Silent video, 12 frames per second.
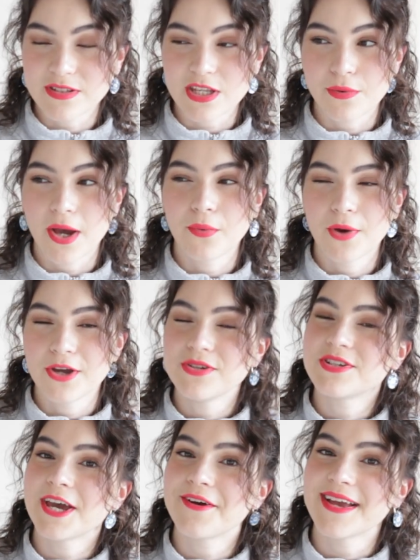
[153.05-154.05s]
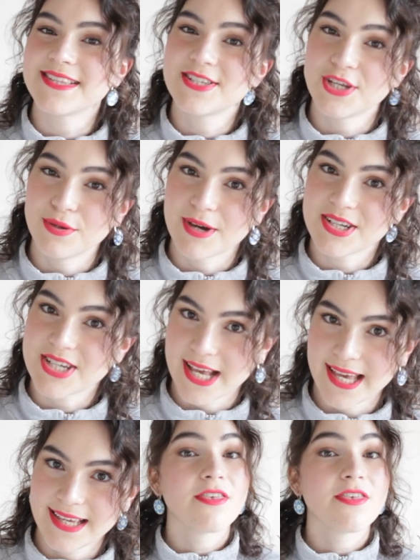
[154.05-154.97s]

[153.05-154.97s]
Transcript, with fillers: so I won't digress too much here.